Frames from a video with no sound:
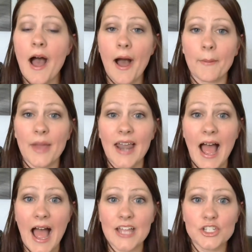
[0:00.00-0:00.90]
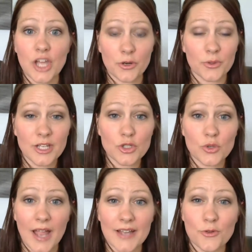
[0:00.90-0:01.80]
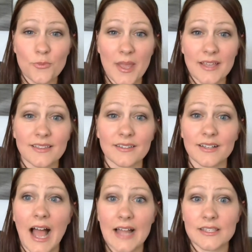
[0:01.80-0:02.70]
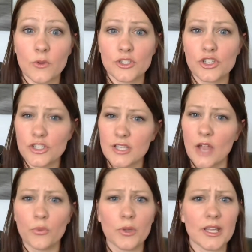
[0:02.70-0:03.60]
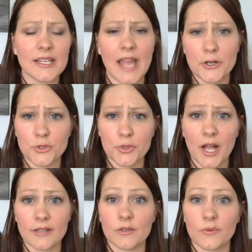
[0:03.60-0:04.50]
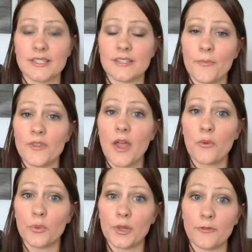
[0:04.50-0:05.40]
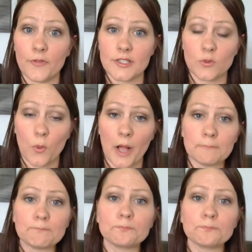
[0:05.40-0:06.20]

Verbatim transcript: Um, and I generally try to make the consequence just a really natural consequence, something that really fits well.